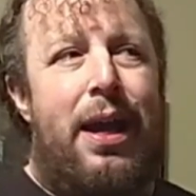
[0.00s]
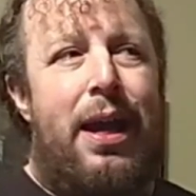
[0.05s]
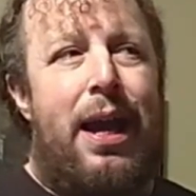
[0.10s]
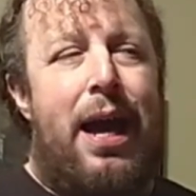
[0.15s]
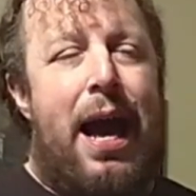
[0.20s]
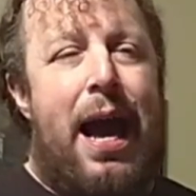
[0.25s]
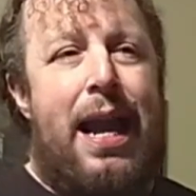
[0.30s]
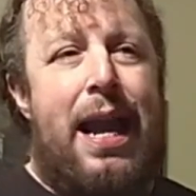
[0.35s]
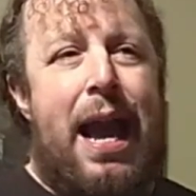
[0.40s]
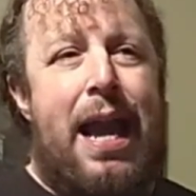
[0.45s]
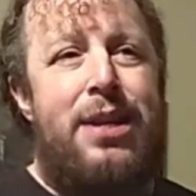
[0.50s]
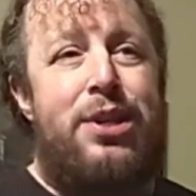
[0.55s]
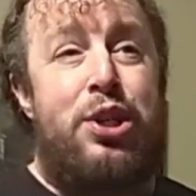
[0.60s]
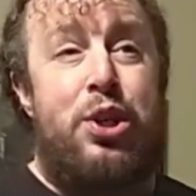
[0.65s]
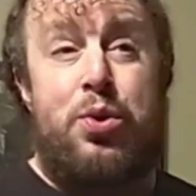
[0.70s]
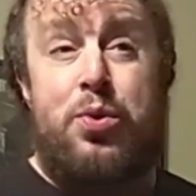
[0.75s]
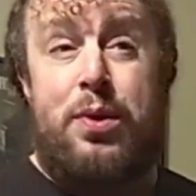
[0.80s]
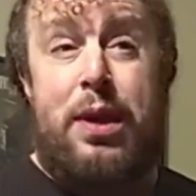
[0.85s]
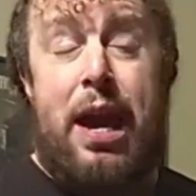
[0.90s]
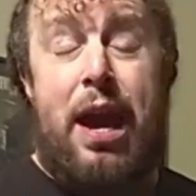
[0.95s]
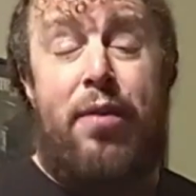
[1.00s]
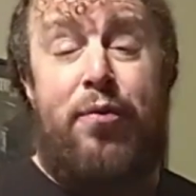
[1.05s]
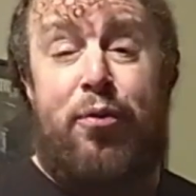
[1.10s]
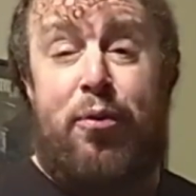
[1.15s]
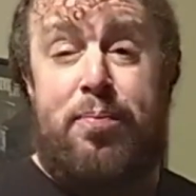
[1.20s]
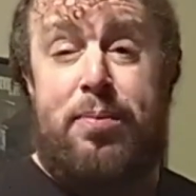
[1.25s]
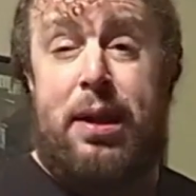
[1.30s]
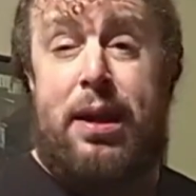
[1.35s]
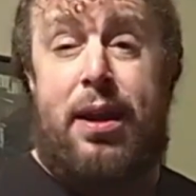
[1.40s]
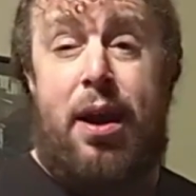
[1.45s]
I do get
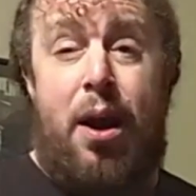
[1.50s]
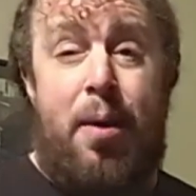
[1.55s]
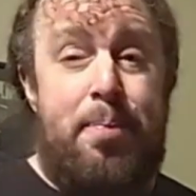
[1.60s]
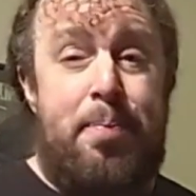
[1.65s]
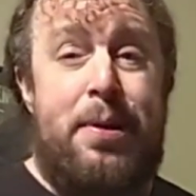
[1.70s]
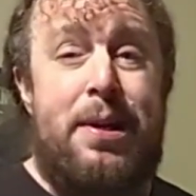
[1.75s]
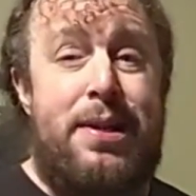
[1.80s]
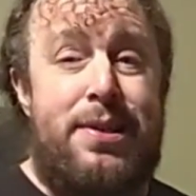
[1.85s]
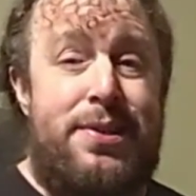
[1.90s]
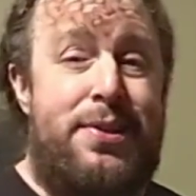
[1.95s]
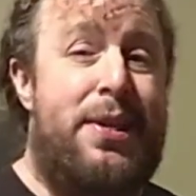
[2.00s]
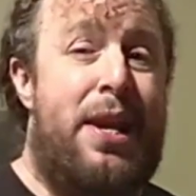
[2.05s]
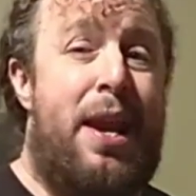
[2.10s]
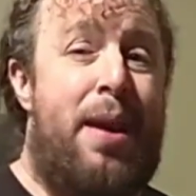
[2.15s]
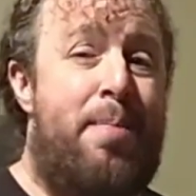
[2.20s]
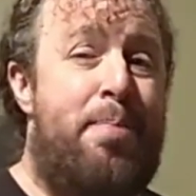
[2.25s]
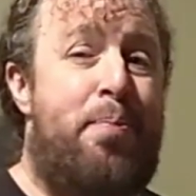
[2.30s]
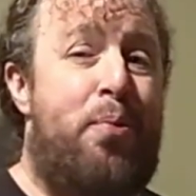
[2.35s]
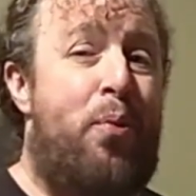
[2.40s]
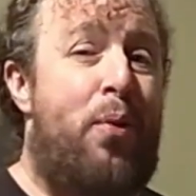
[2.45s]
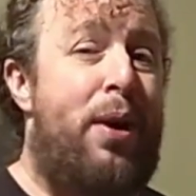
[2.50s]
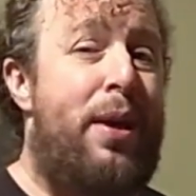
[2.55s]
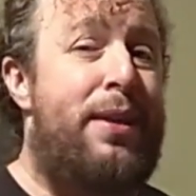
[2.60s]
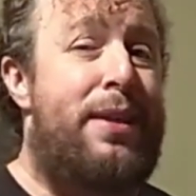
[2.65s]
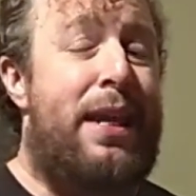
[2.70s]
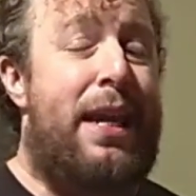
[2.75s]
from the company standpoint,